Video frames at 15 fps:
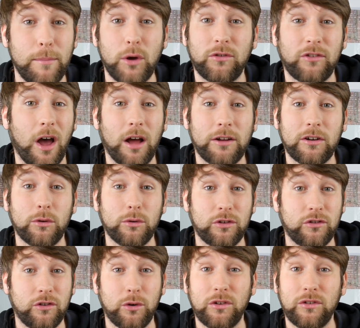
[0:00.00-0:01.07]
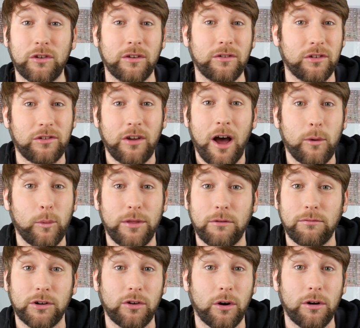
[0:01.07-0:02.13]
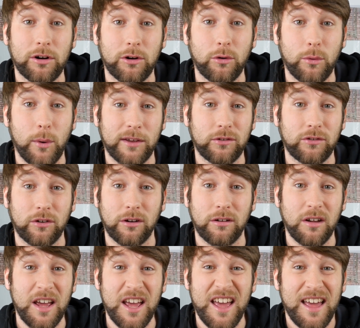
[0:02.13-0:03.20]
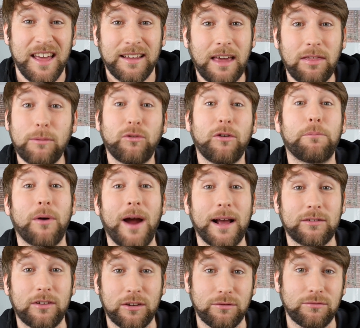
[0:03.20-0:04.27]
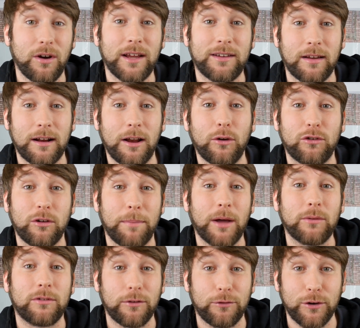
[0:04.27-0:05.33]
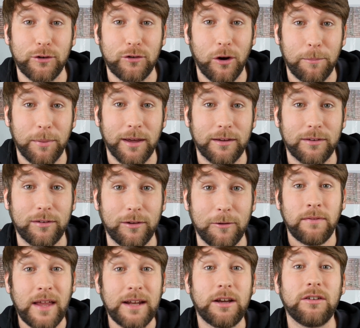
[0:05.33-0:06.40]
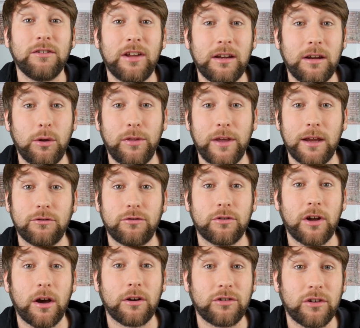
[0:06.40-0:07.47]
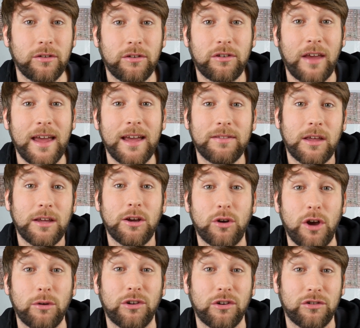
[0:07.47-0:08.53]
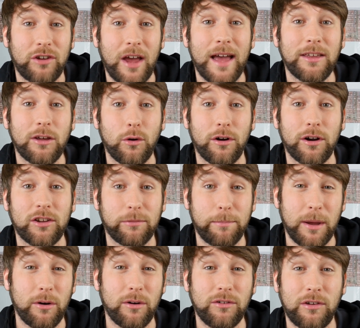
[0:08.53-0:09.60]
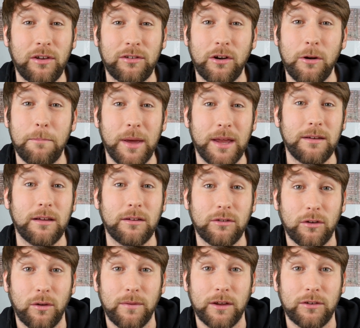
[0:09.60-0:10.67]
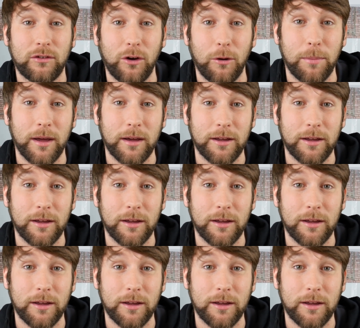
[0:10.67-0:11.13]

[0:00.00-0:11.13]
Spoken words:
most articles, students can start with a rhetorical question. Get them to practice writing loads about different topics. Then continue the introduction saying that you're going to share your experiences and opinions on this topic.